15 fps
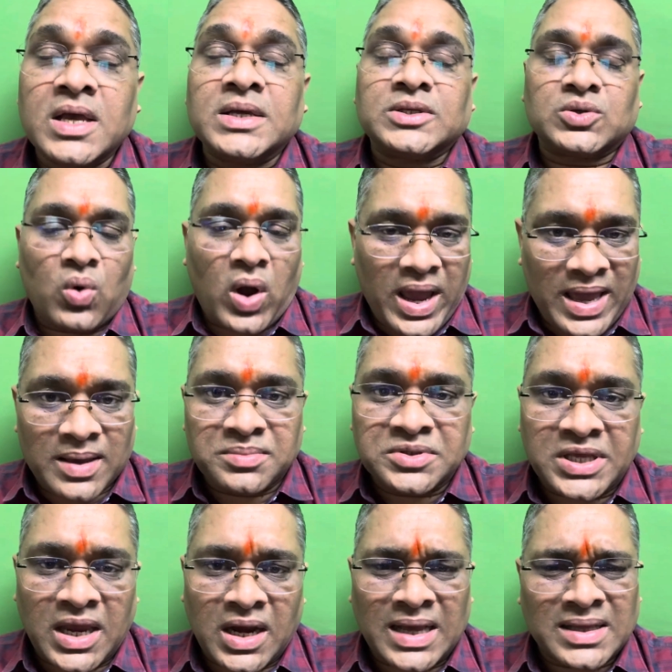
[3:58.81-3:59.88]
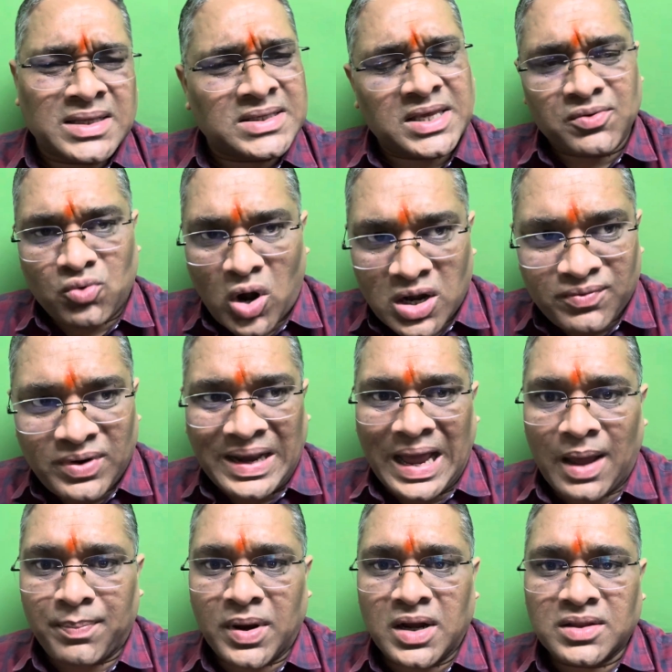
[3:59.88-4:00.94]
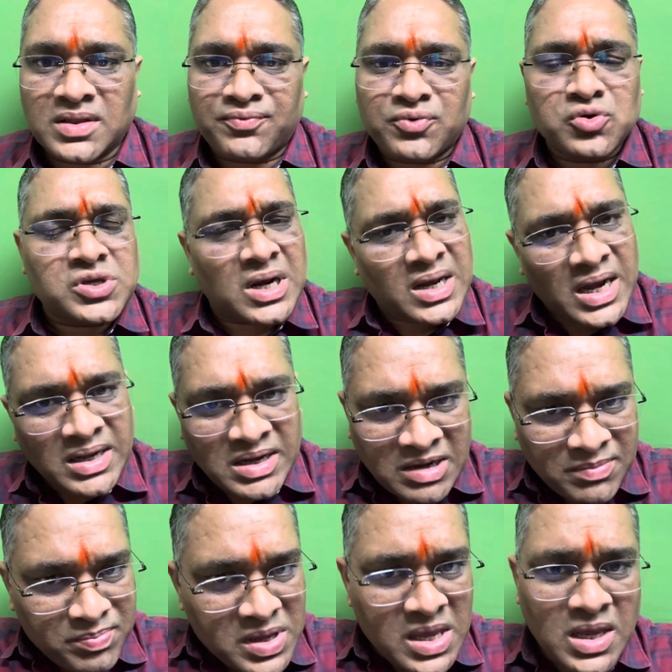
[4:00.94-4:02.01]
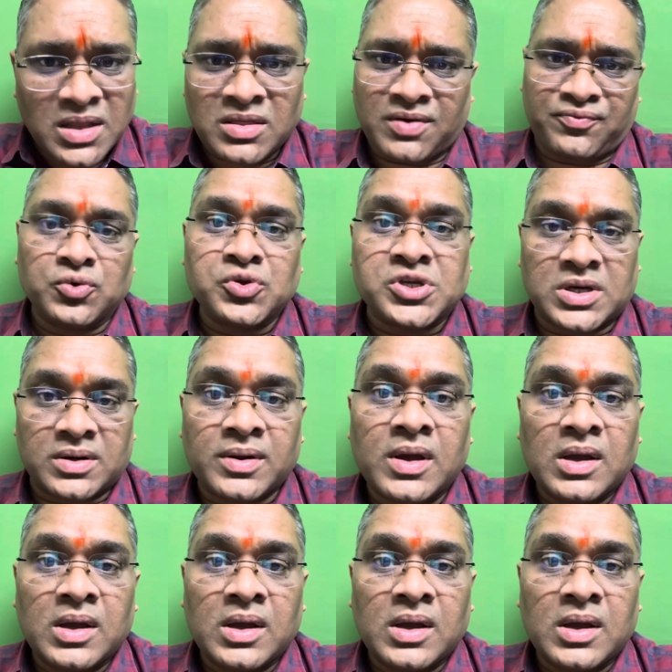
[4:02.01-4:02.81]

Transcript: So why I'm saying like this, see, what will happen in the future, let it be in the future.